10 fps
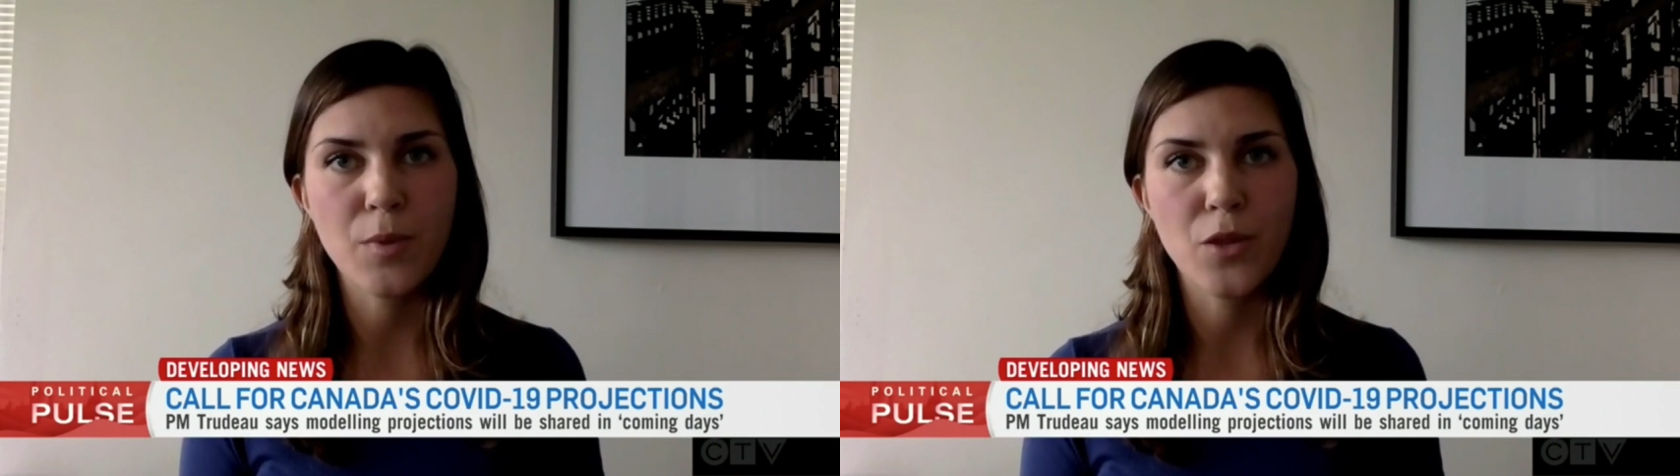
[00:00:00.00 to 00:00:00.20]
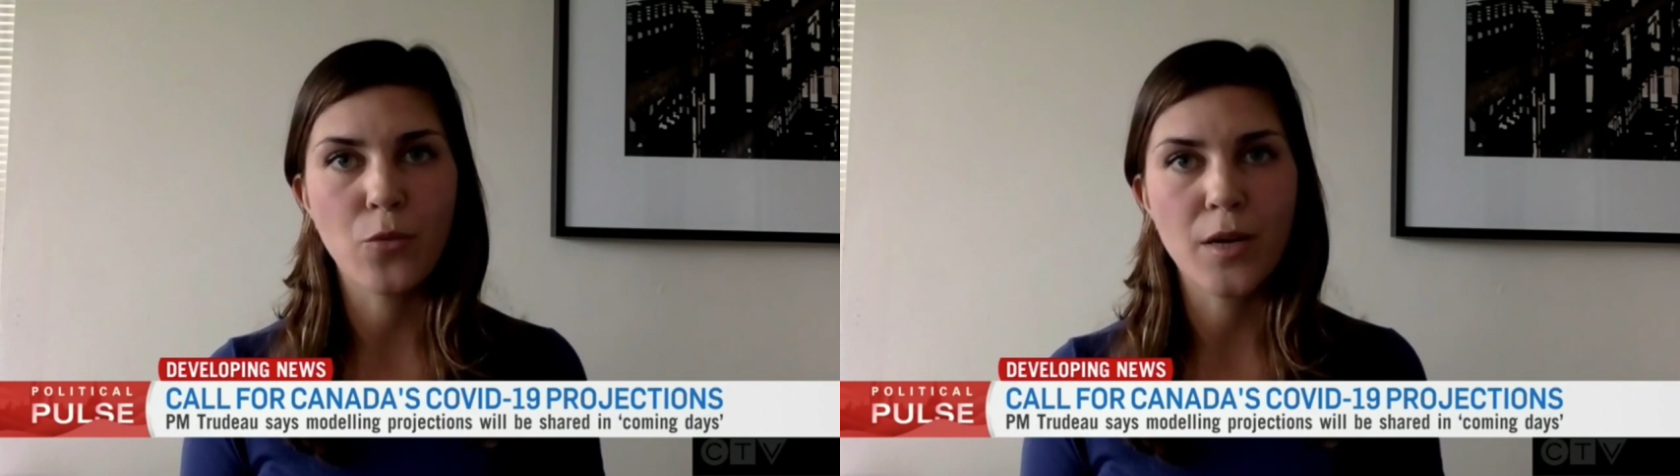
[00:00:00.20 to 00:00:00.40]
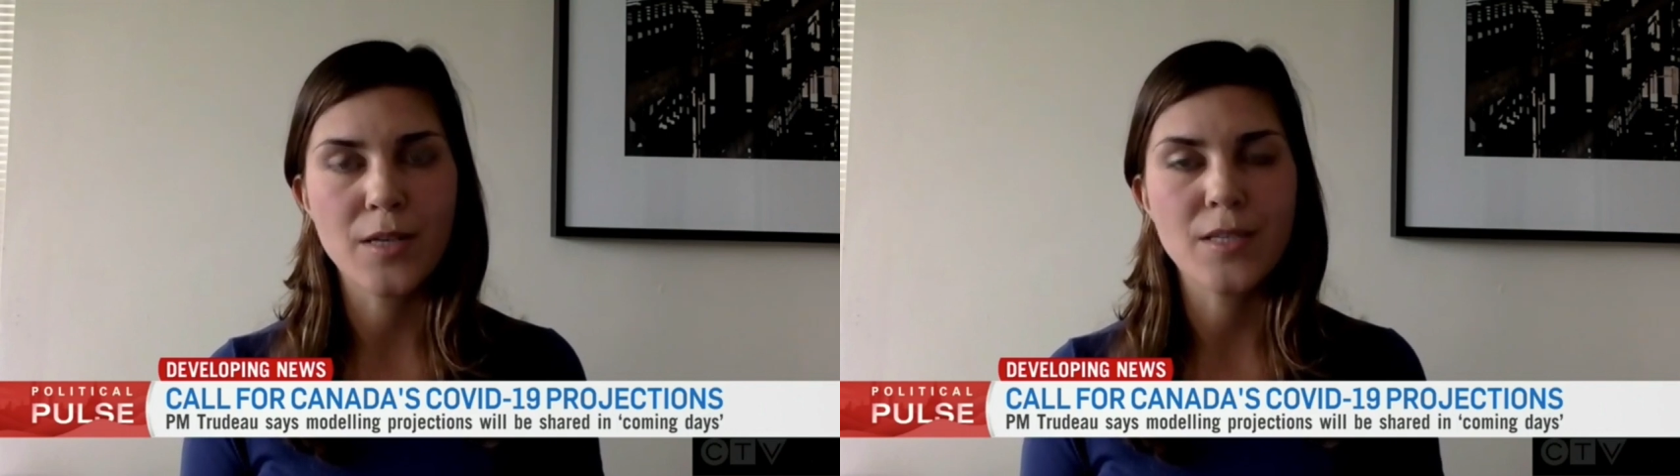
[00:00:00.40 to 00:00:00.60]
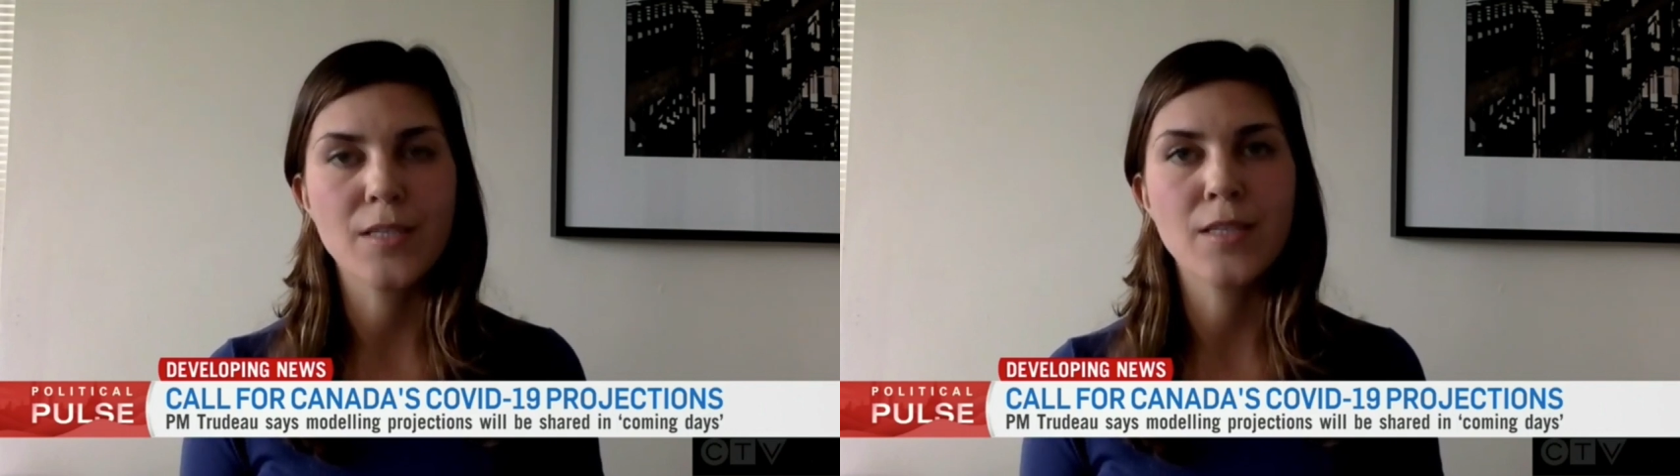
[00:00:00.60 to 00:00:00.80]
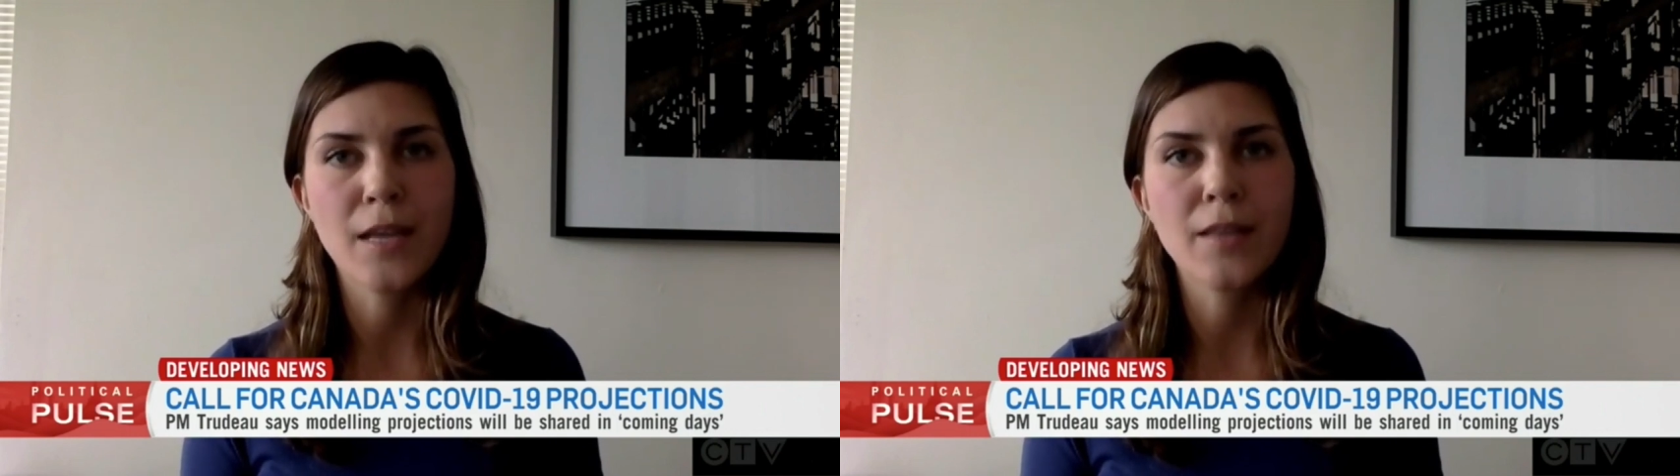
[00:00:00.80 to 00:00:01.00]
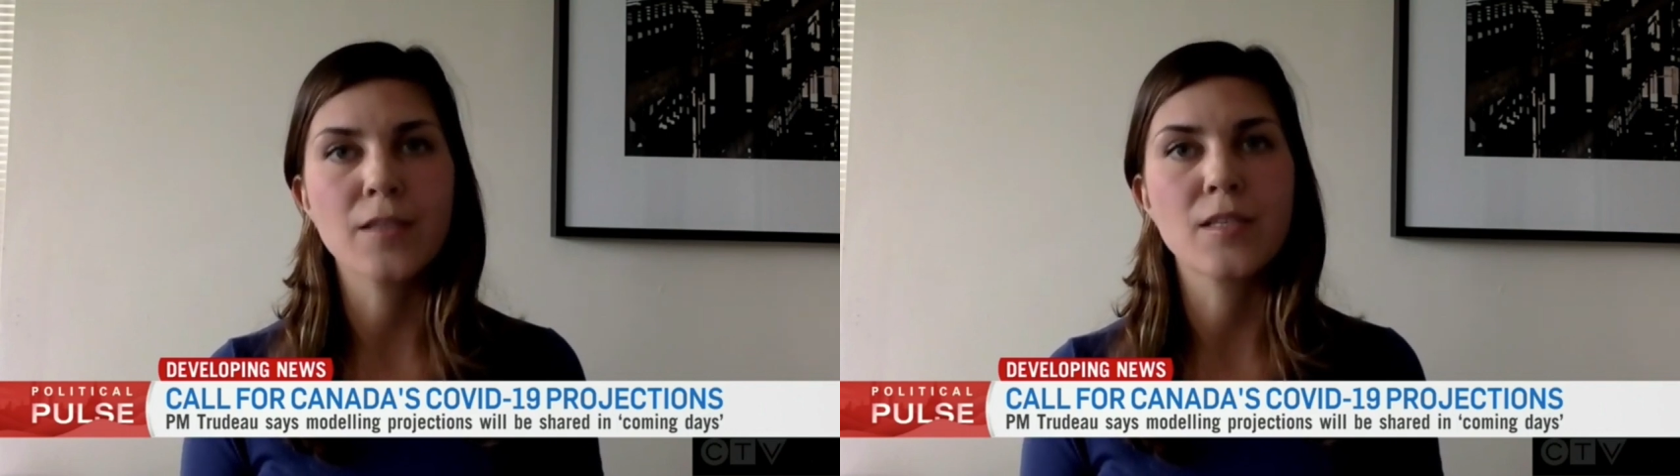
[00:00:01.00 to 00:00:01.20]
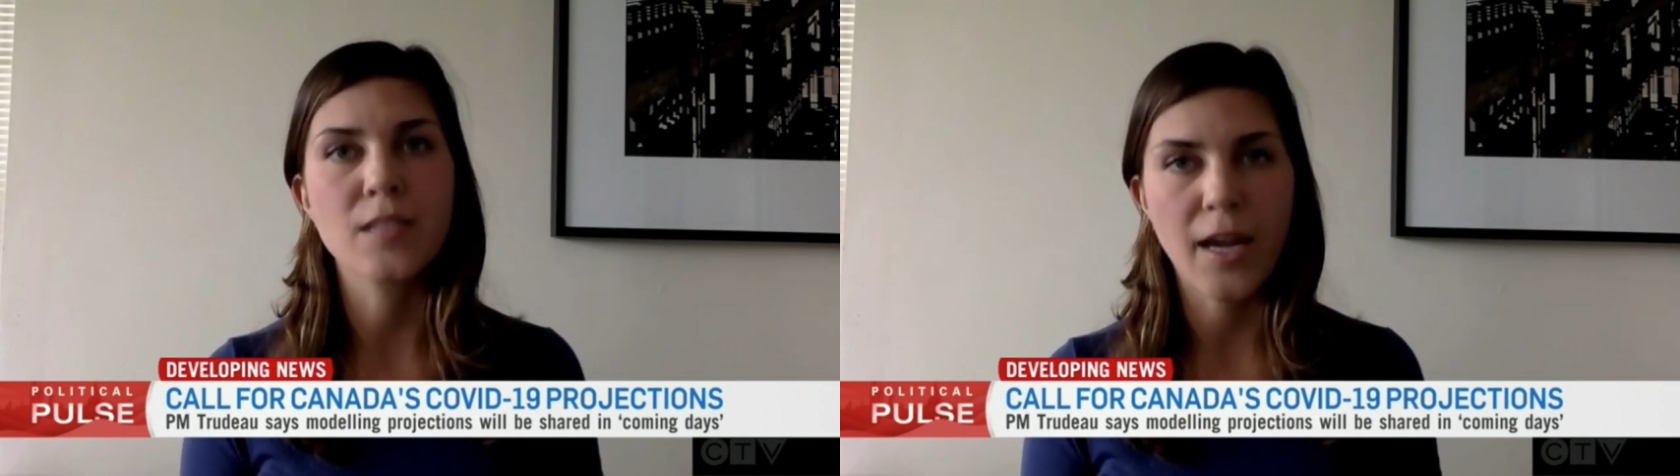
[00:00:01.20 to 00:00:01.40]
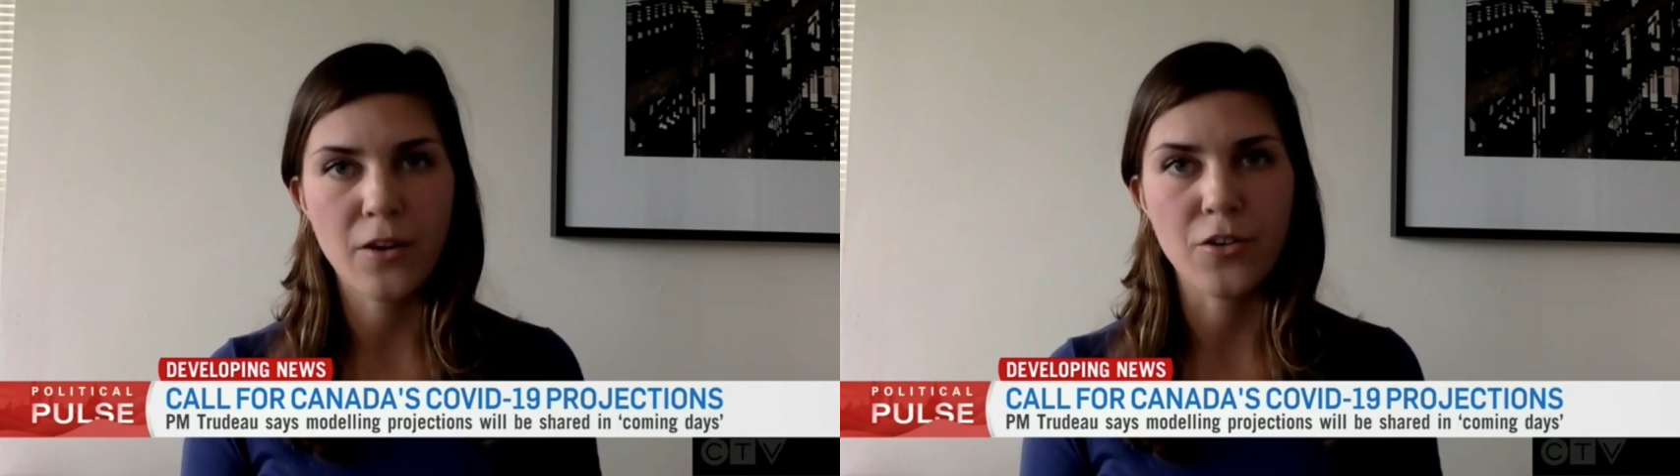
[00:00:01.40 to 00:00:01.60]
to be the one to set the
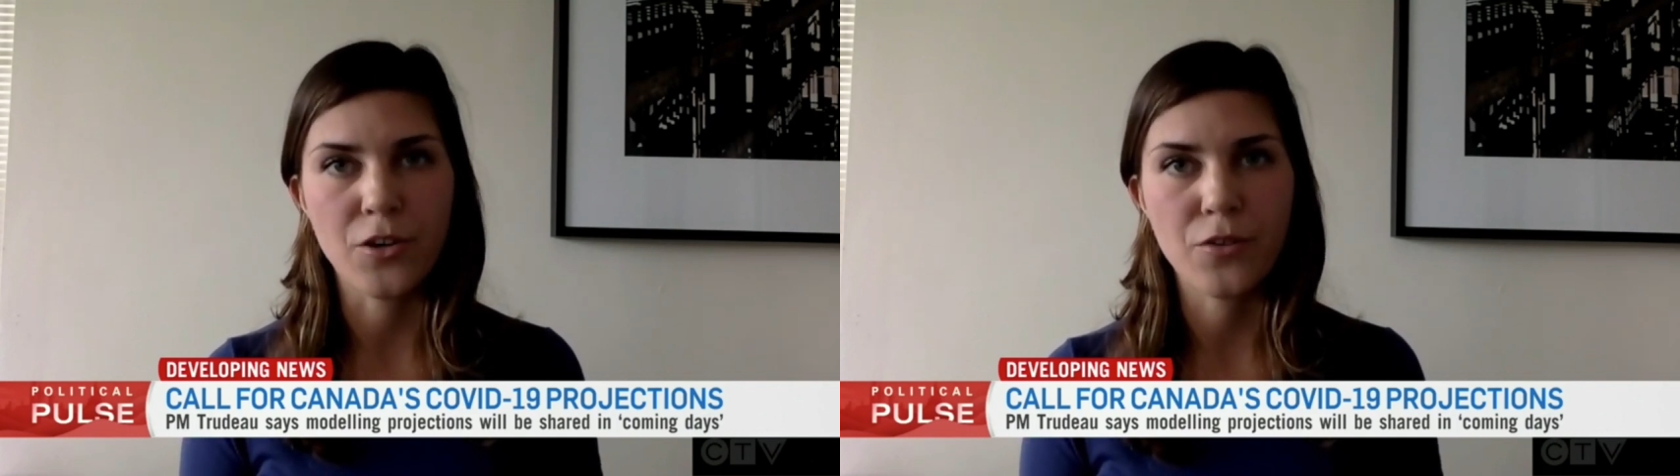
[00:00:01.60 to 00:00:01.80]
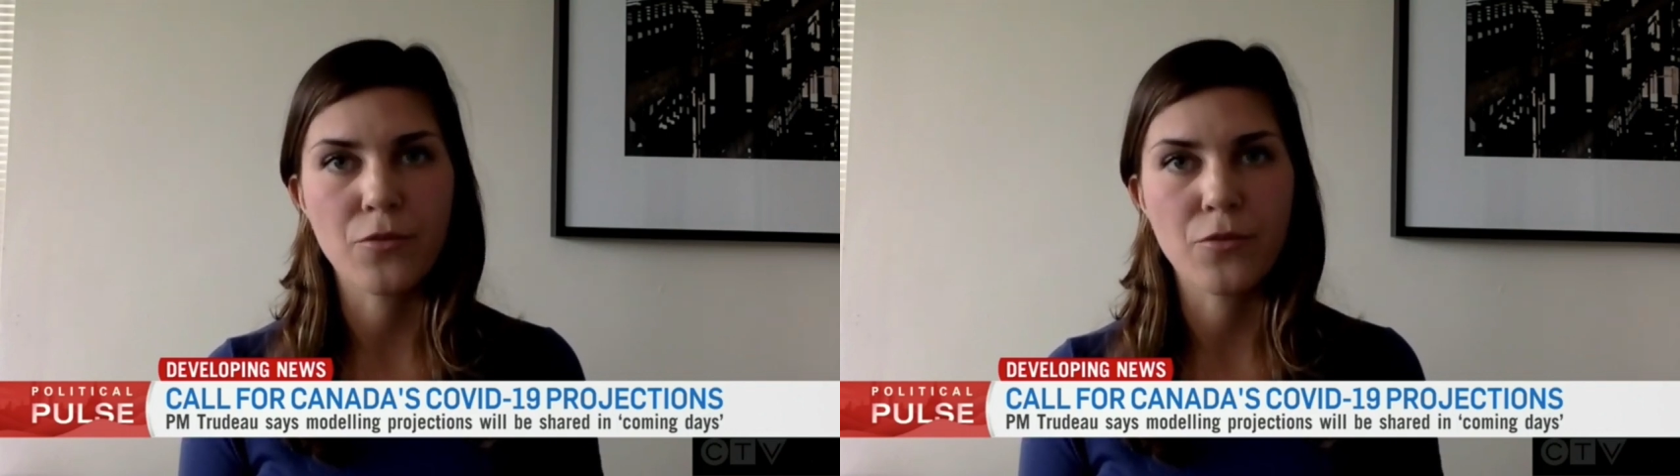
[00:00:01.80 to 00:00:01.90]
standard